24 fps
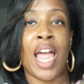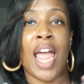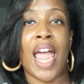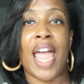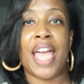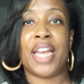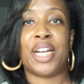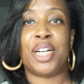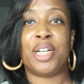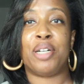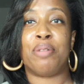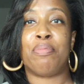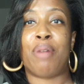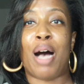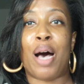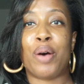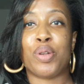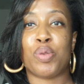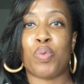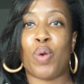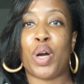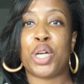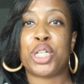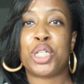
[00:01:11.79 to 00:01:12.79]
And I
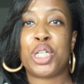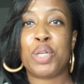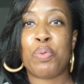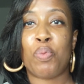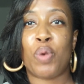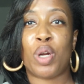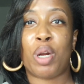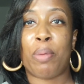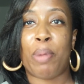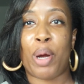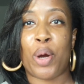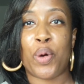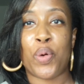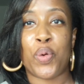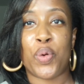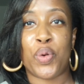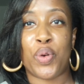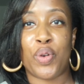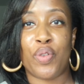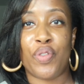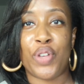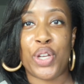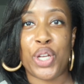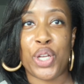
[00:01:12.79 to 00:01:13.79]
was watching one of my
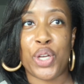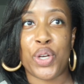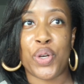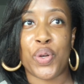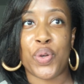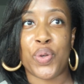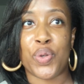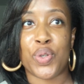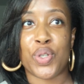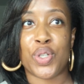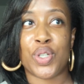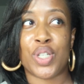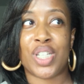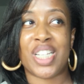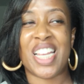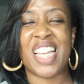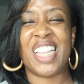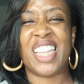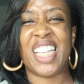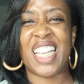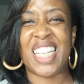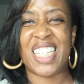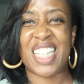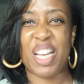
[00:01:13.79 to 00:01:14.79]
older videos, 10
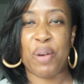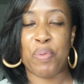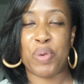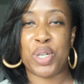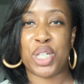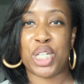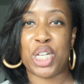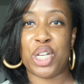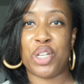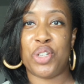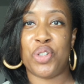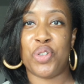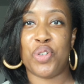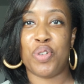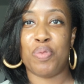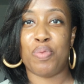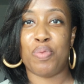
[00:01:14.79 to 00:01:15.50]
things I wish I knew